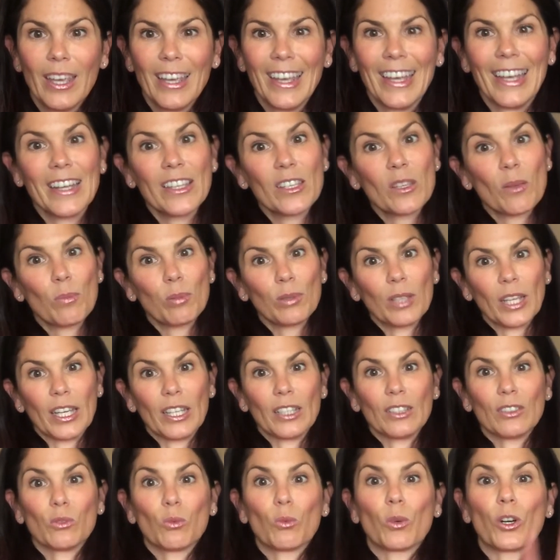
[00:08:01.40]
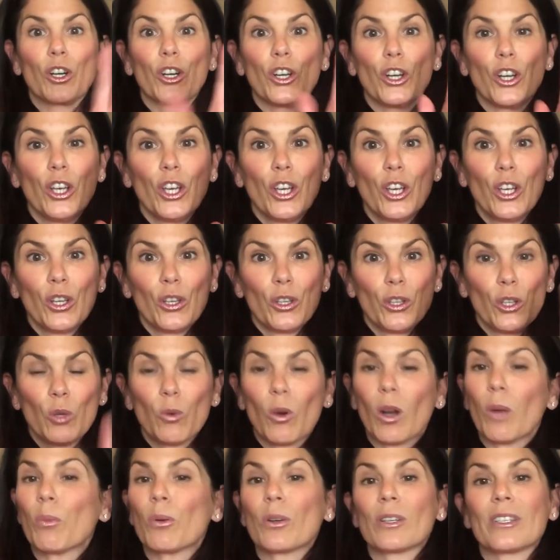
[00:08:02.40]
It is a place where you
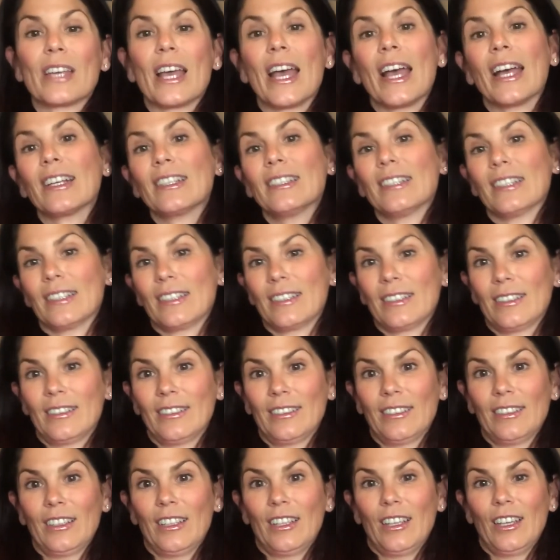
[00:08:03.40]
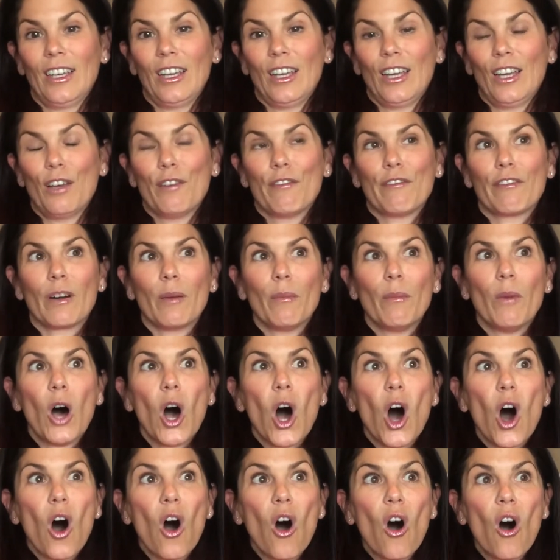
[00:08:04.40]
are protected
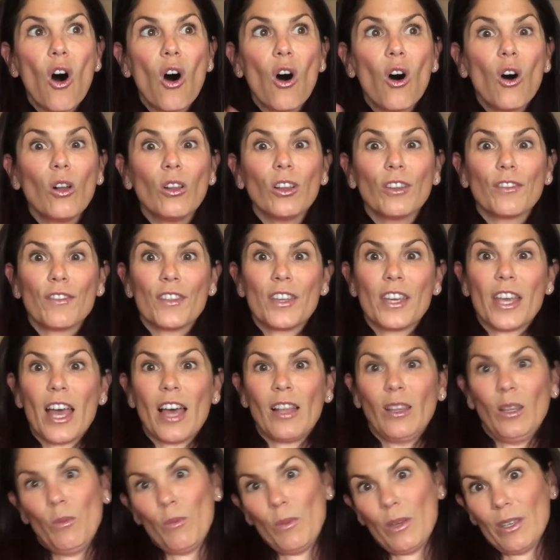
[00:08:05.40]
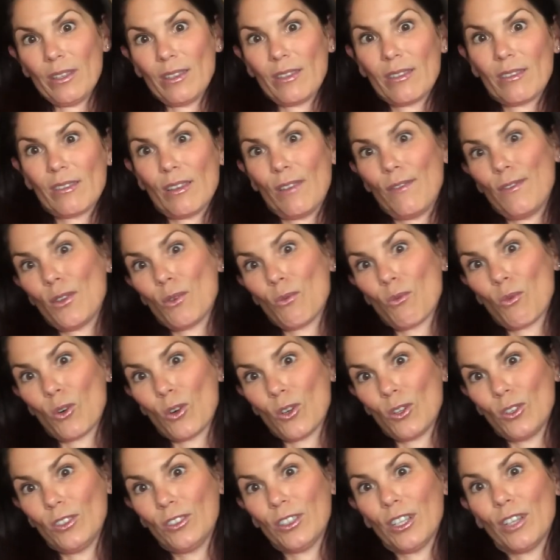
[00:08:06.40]
from all of the elements of the
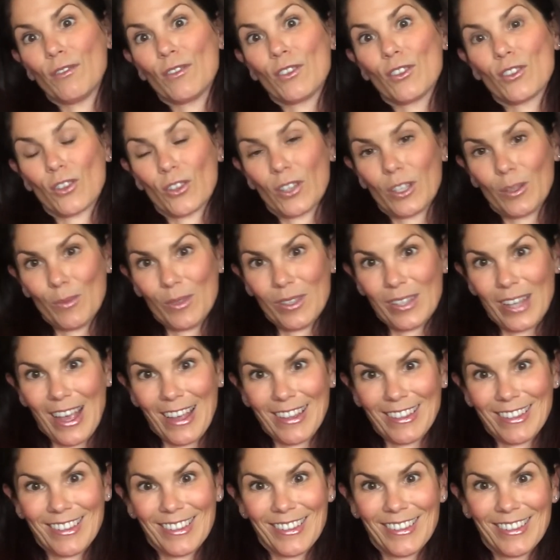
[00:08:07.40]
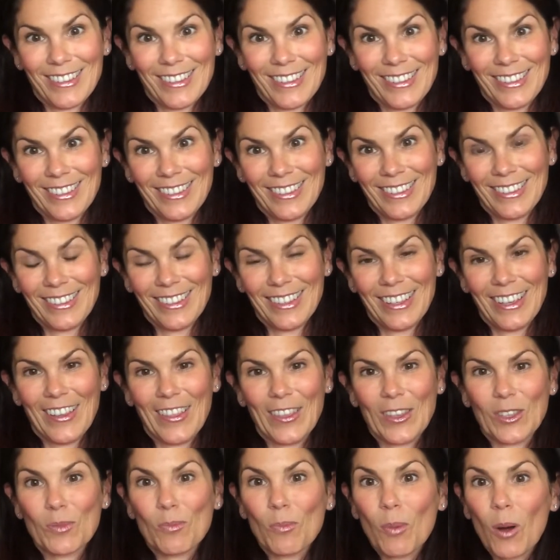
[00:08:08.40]
world of circumstance.
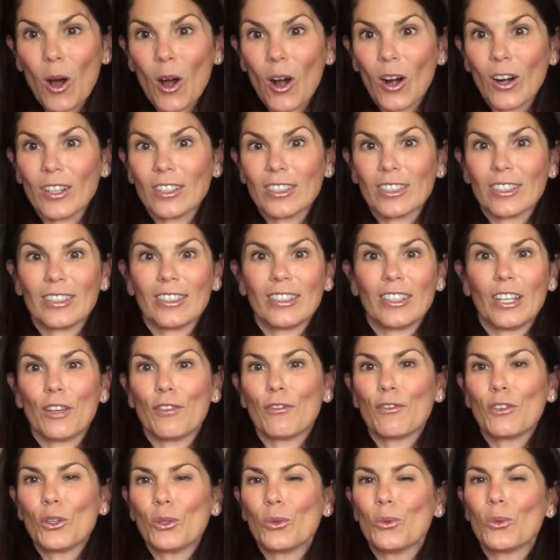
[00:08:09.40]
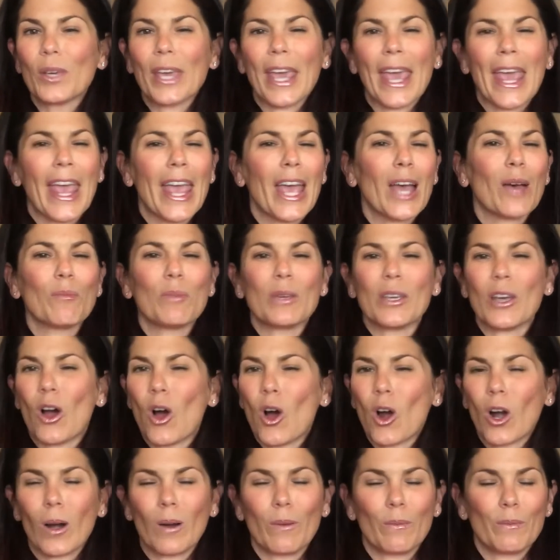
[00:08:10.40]
This part of you can't be
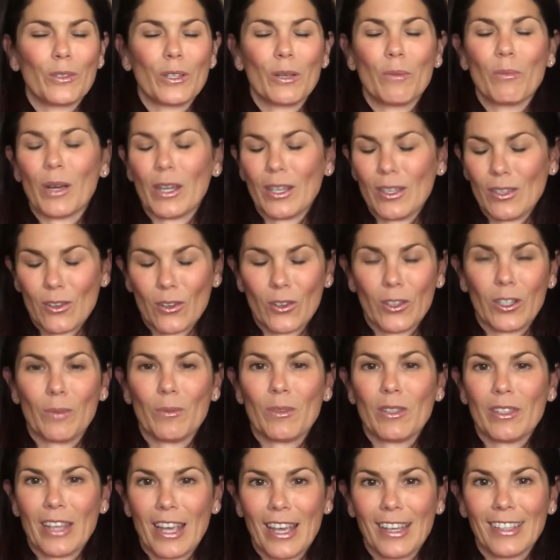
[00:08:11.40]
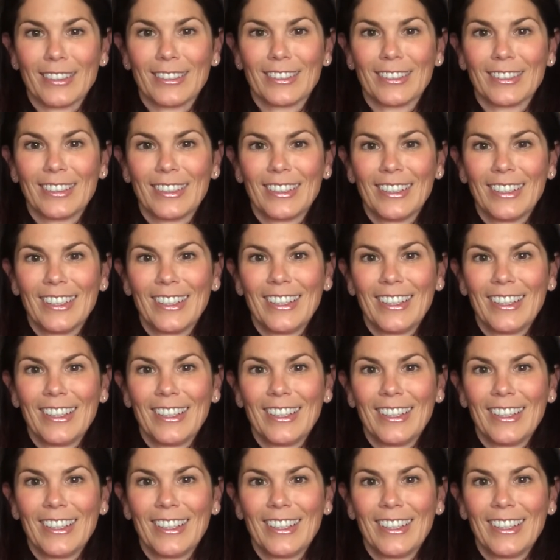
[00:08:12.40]
harmed by circumstance.